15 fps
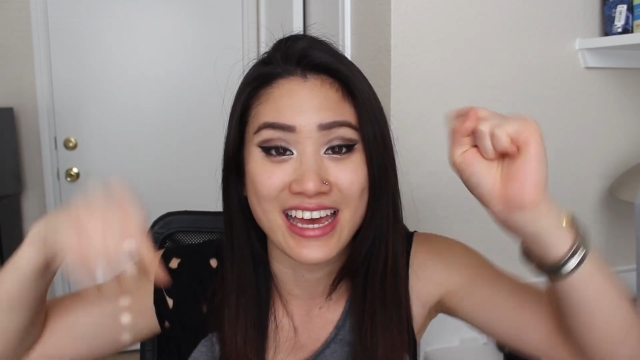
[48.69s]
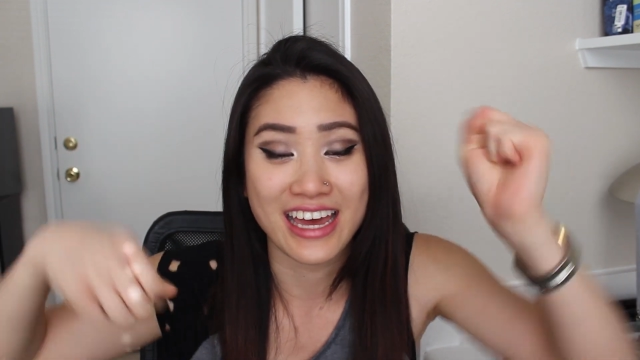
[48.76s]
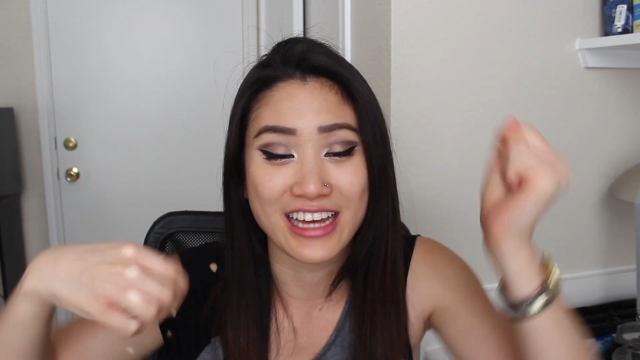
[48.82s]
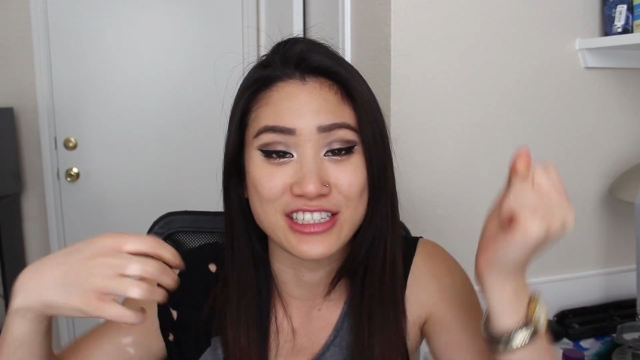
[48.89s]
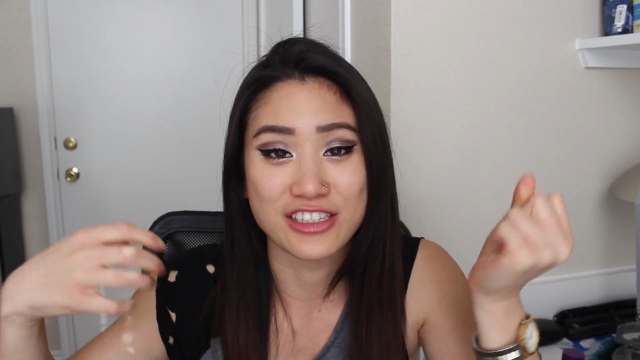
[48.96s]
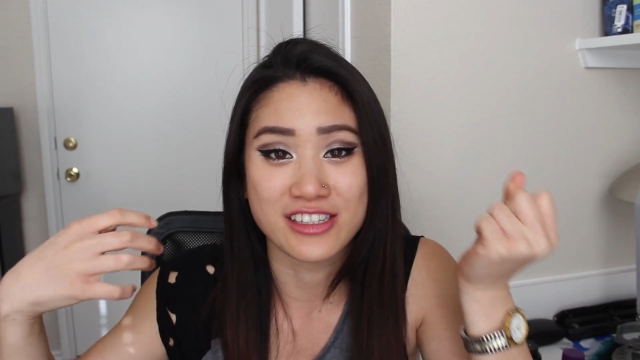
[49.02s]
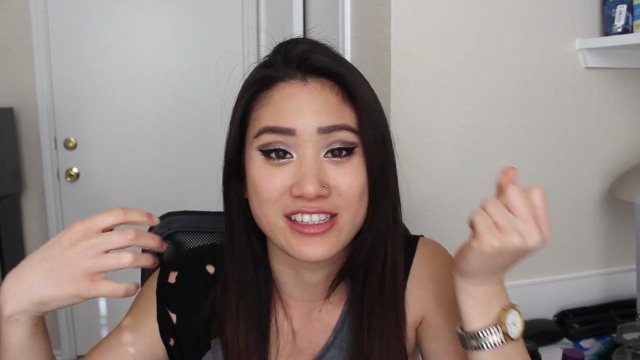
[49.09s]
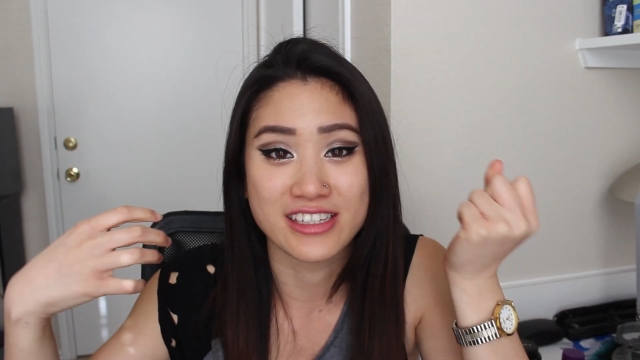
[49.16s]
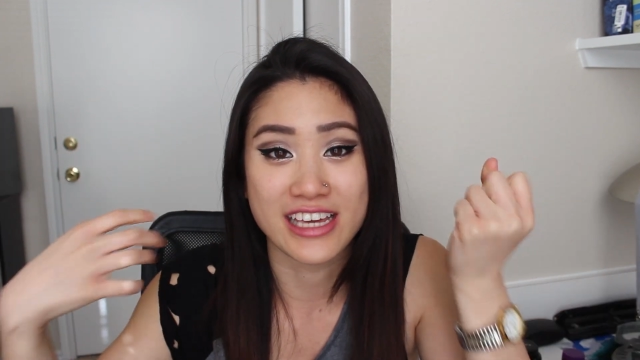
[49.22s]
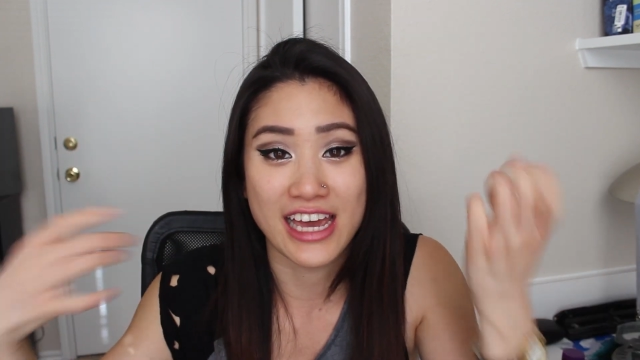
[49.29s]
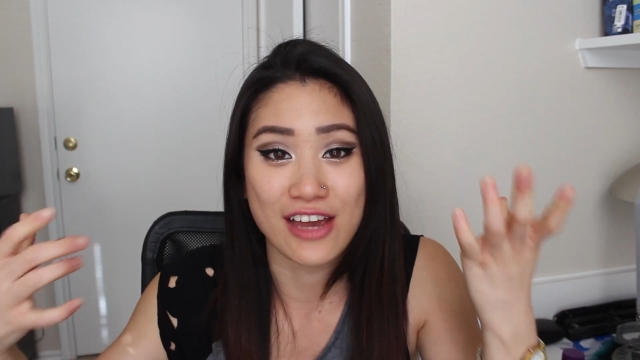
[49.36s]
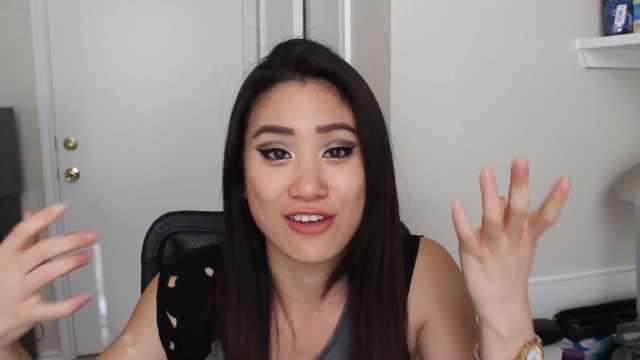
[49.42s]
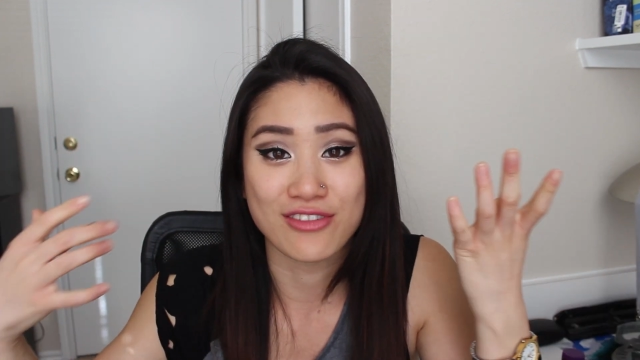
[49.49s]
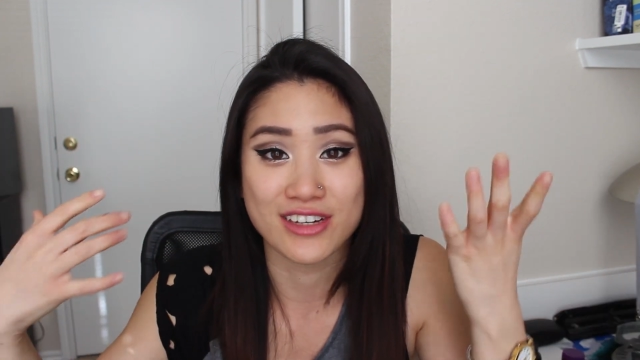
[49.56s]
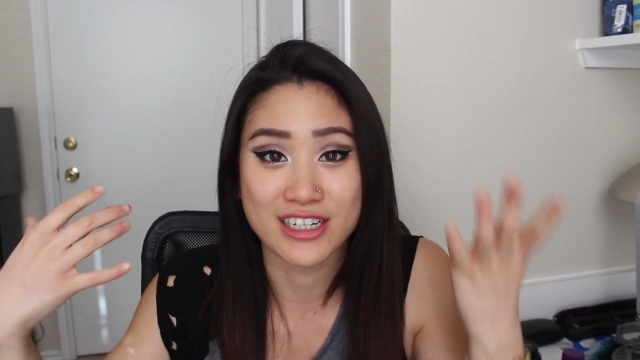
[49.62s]
and just
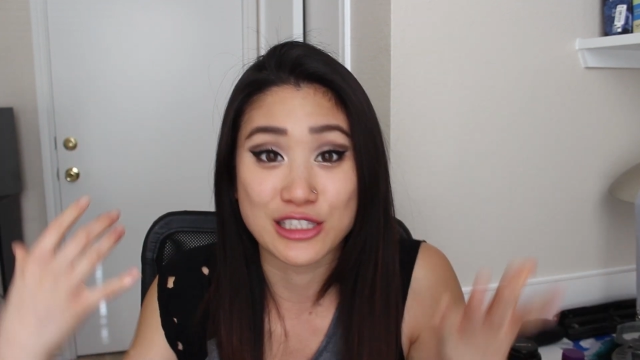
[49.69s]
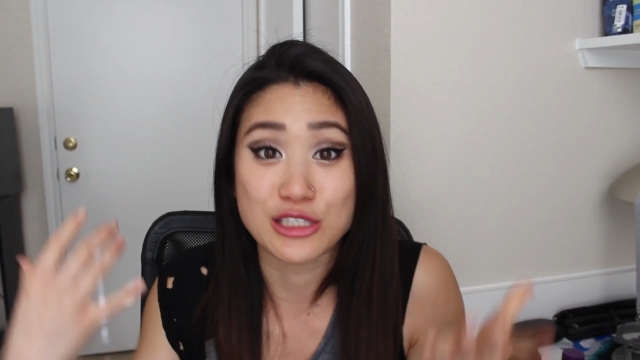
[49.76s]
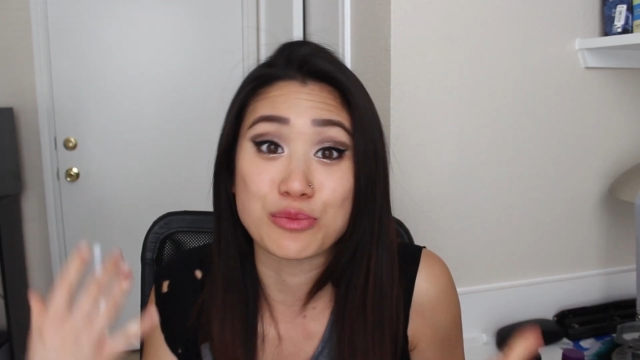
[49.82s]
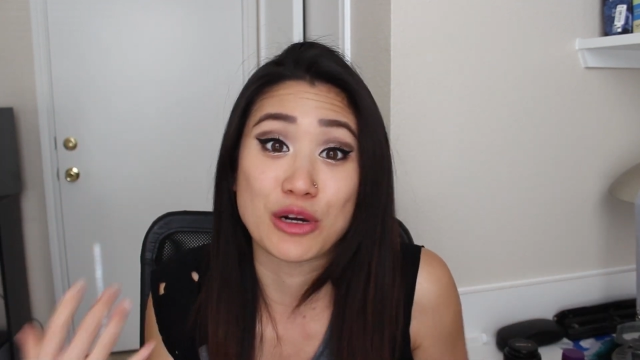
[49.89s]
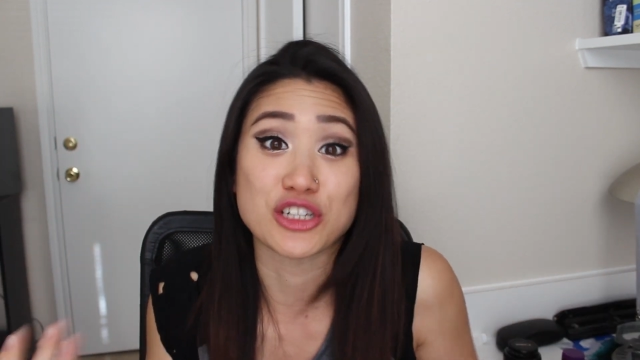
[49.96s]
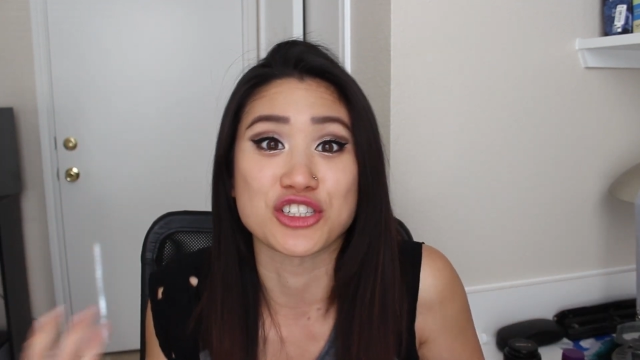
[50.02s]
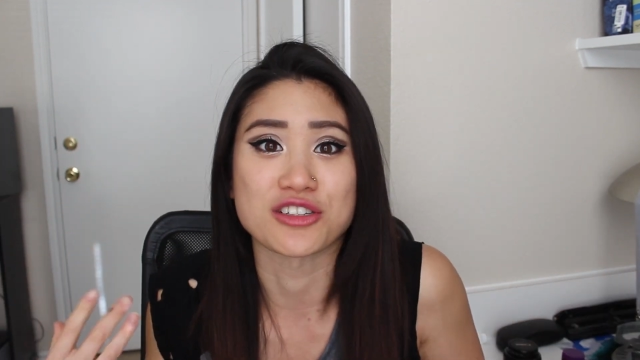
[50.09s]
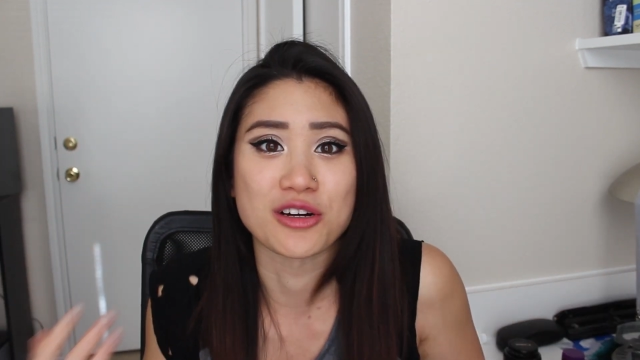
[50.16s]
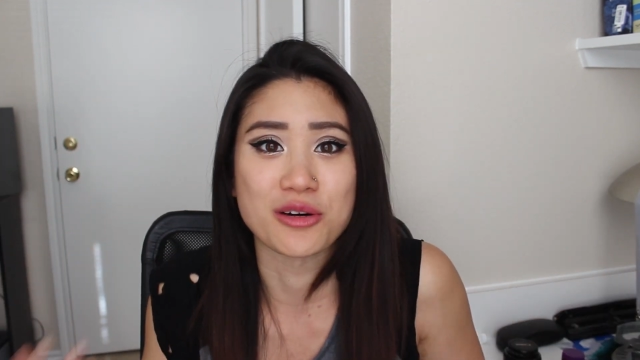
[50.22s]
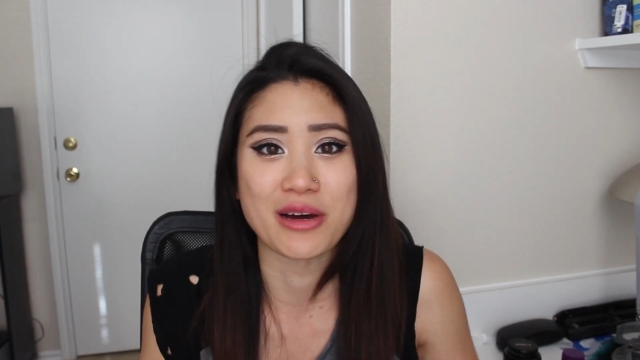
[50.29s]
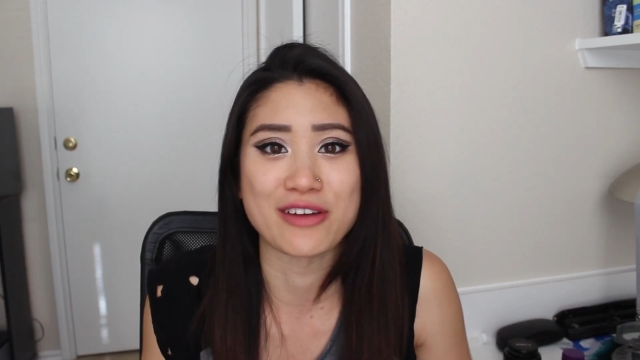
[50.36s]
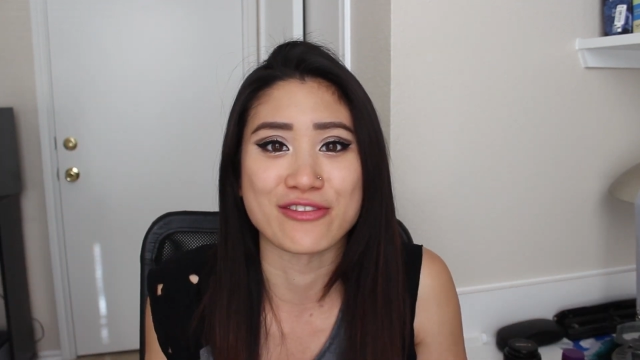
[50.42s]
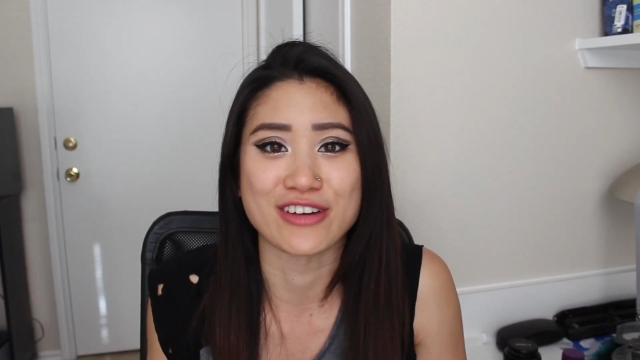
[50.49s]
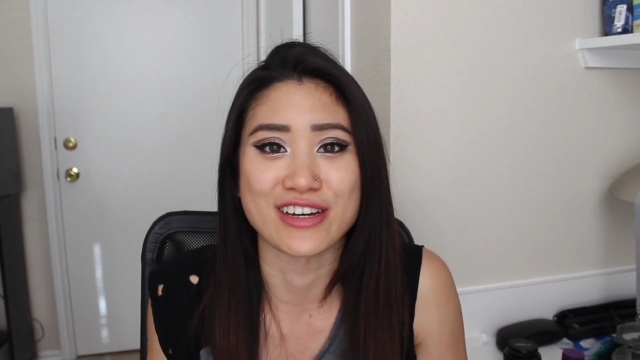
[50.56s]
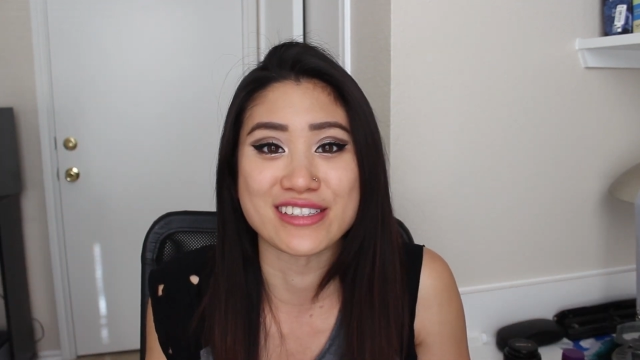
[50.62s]
gave an expression on
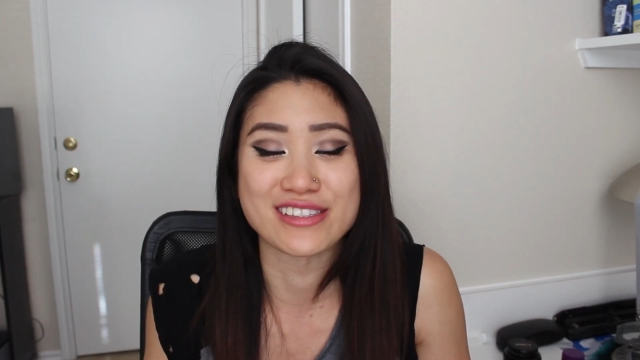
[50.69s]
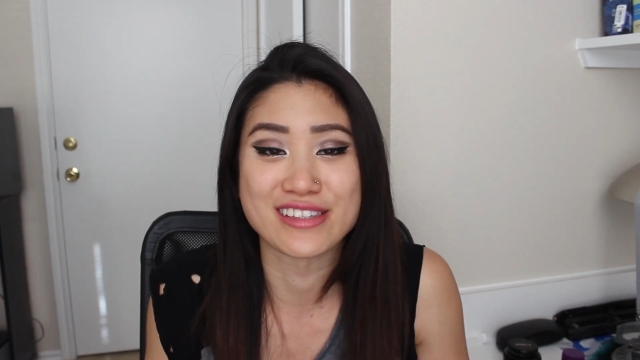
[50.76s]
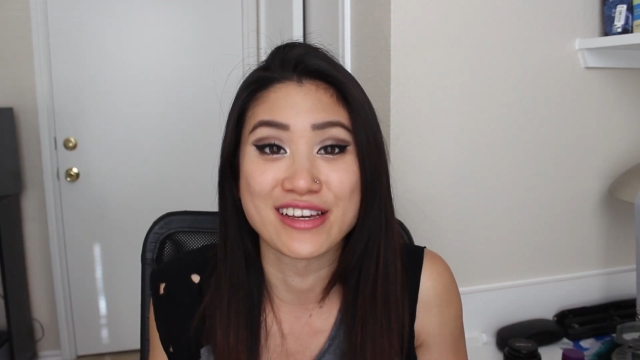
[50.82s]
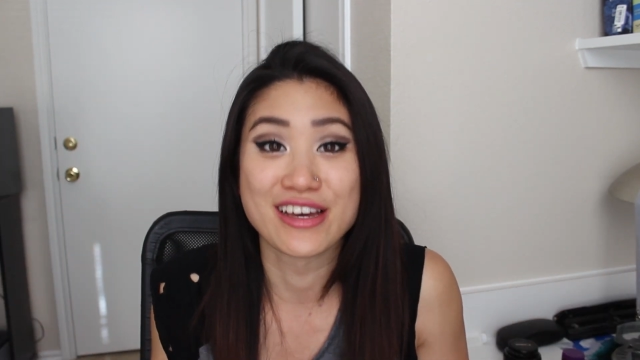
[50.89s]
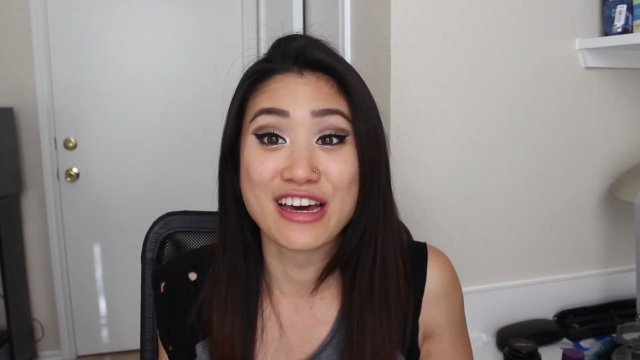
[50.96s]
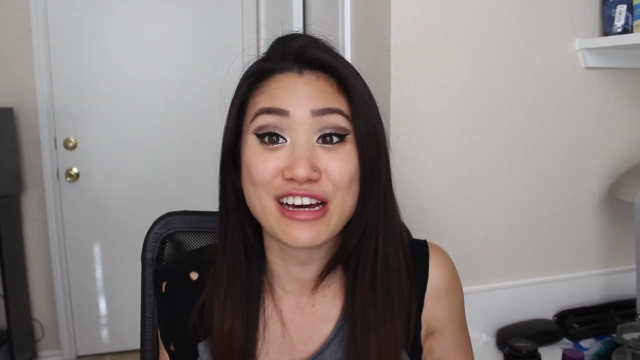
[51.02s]
my face.